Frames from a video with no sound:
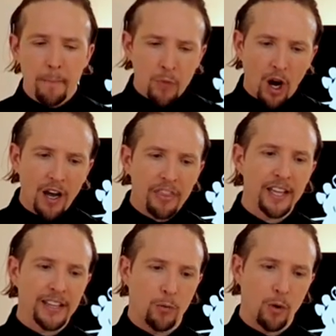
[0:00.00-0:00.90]
I
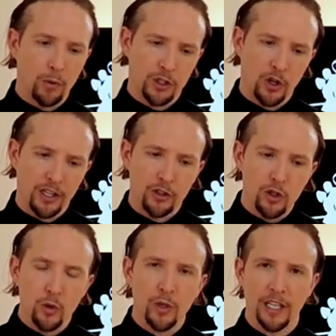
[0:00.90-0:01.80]
think that what we're trying to
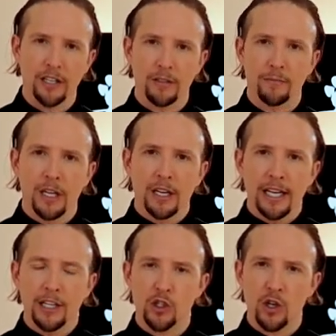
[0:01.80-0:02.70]
do here
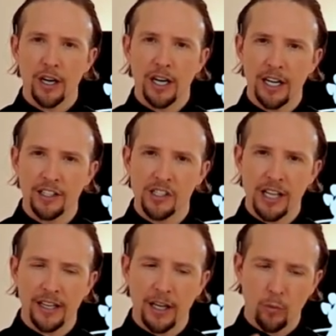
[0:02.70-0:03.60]
is trying to
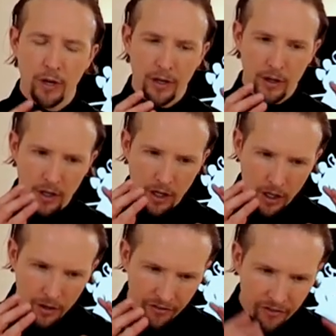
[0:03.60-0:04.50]
understand that we're
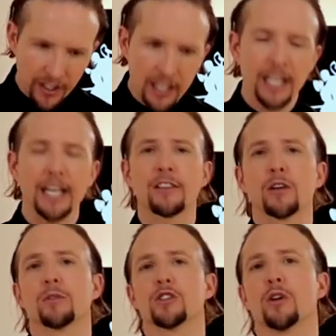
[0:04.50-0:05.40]
feeling the
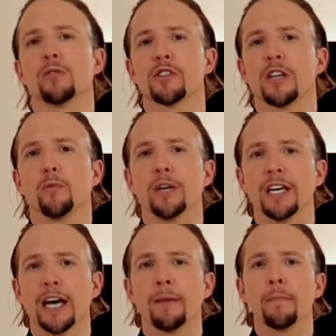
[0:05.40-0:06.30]
results that we
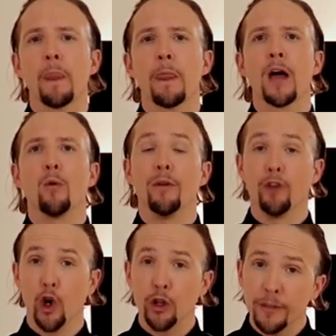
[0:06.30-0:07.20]
get, we've
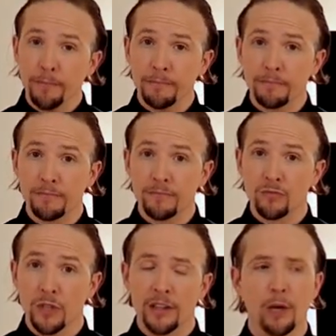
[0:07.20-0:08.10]
earned them,
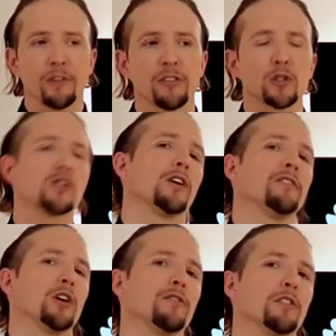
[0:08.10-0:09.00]
that we feel
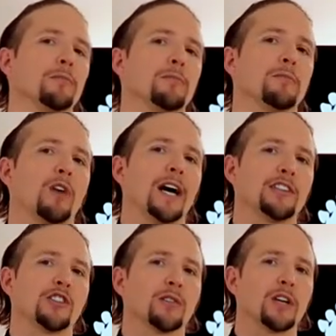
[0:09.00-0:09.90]
deserving of them, right?
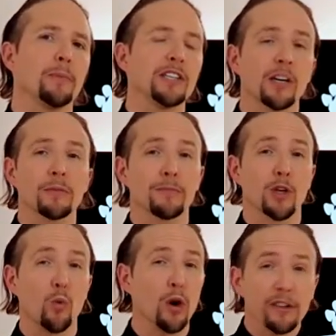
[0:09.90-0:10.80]
So it can be sometimes a
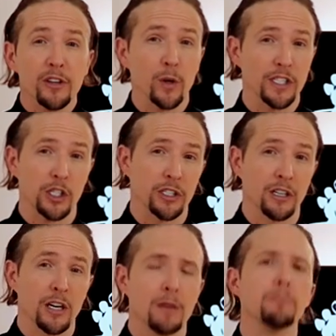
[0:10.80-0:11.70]
worth question
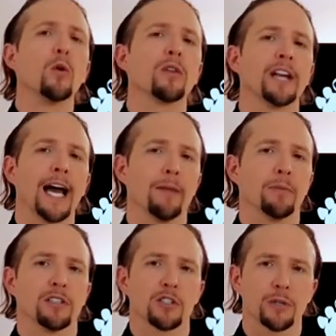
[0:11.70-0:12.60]
more than a
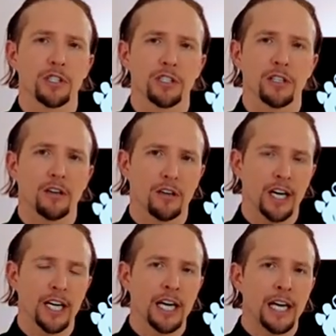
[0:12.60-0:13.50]
happiness question, all
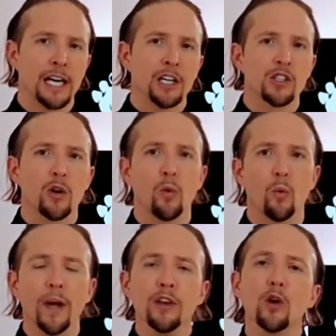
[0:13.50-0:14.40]
right? So
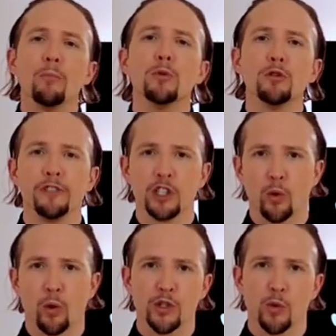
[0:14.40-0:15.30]
when you're moving
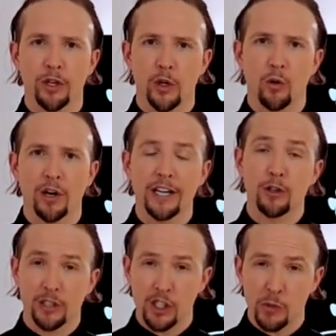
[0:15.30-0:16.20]
towards what you want and
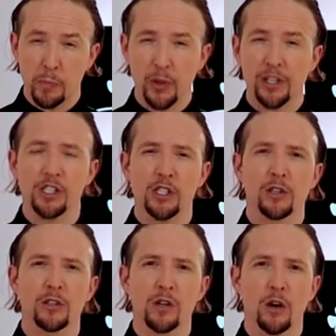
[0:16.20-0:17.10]
you're experiencing
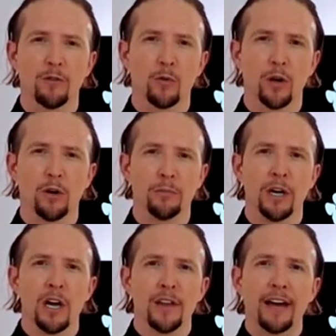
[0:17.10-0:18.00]
those overwhelm,
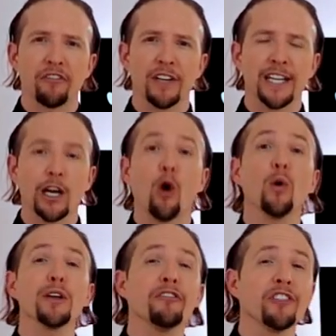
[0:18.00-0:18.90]
that feeling, or
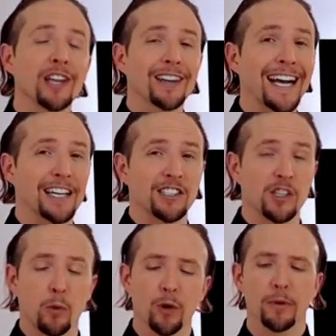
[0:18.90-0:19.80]
you feel a lack of
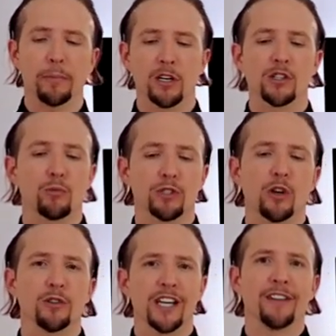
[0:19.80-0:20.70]
disappointment because the
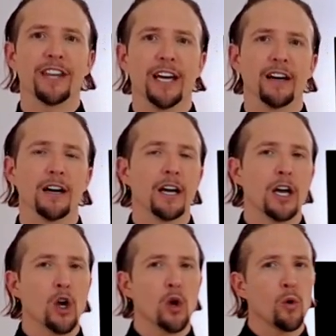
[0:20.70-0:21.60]
results aren't there,
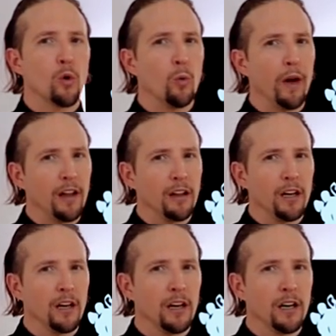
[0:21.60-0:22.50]

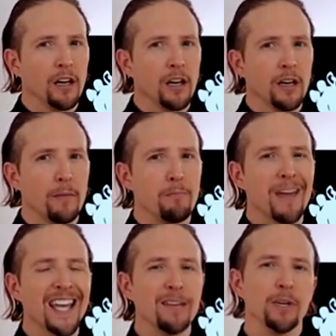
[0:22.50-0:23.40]
well,
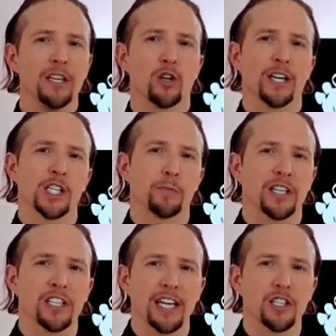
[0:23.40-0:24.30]
maybe your
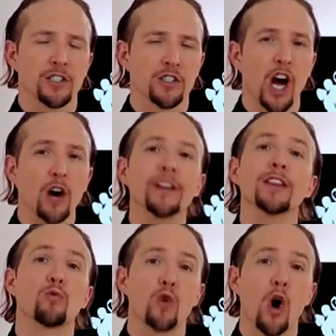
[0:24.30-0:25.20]
expectations are in the
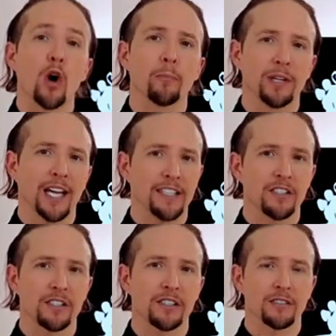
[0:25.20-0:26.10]
wrong
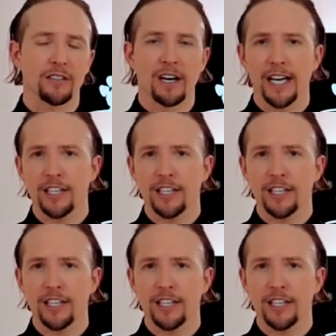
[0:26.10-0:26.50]
place, right?